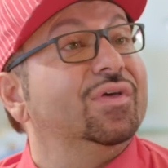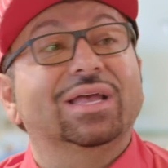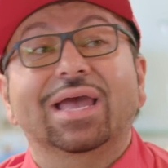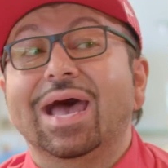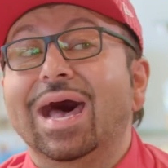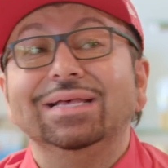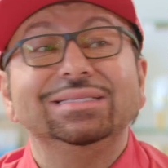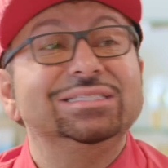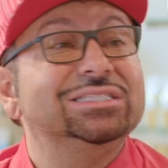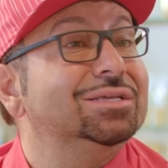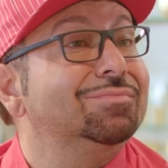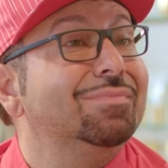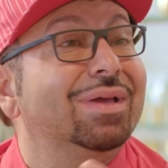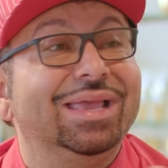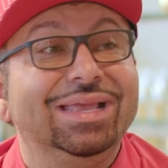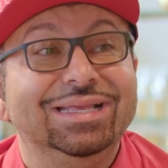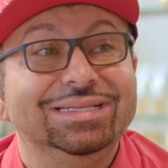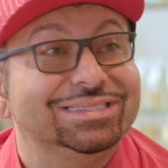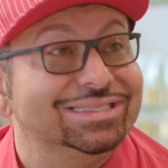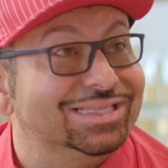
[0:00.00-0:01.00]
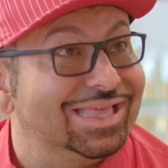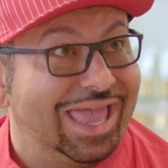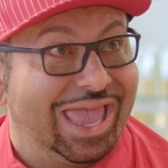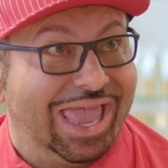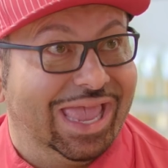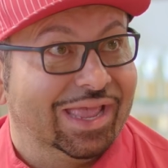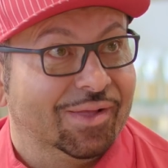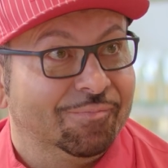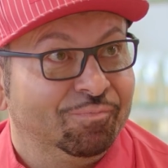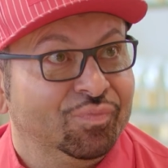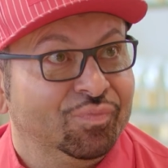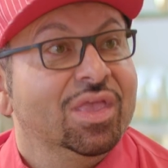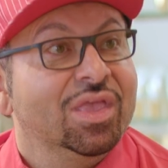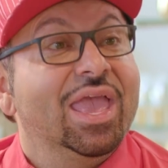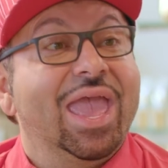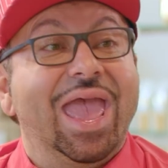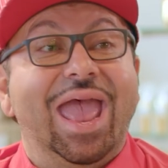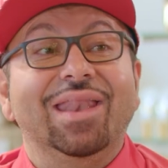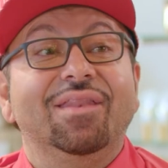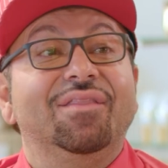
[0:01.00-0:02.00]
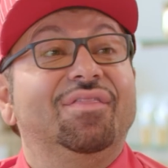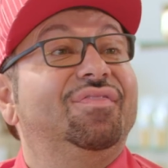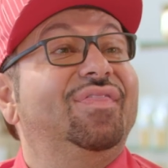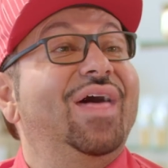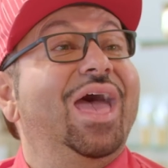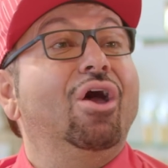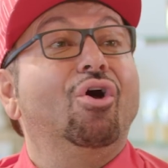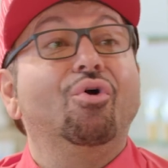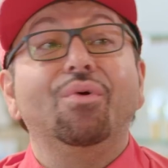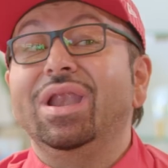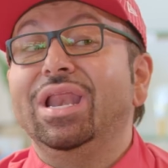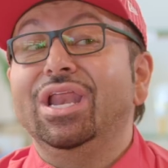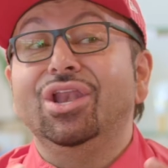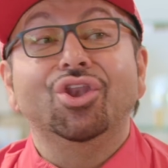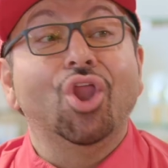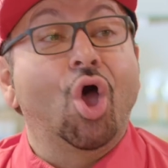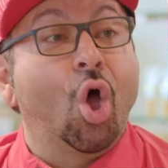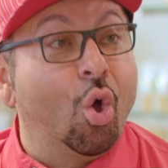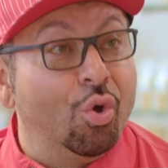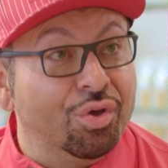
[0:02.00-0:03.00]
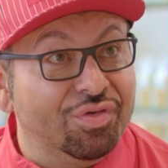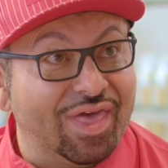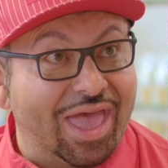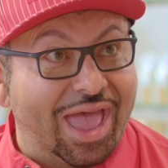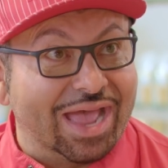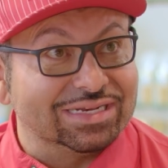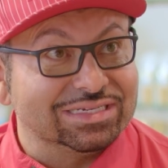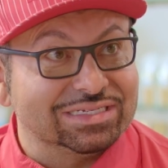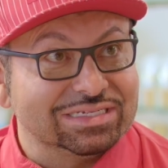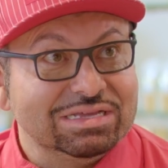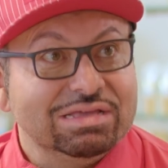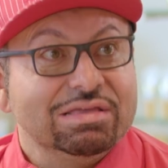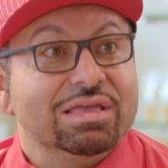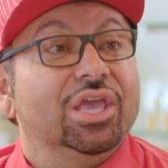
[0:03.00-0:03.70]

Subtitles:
The customer is there and they already know that.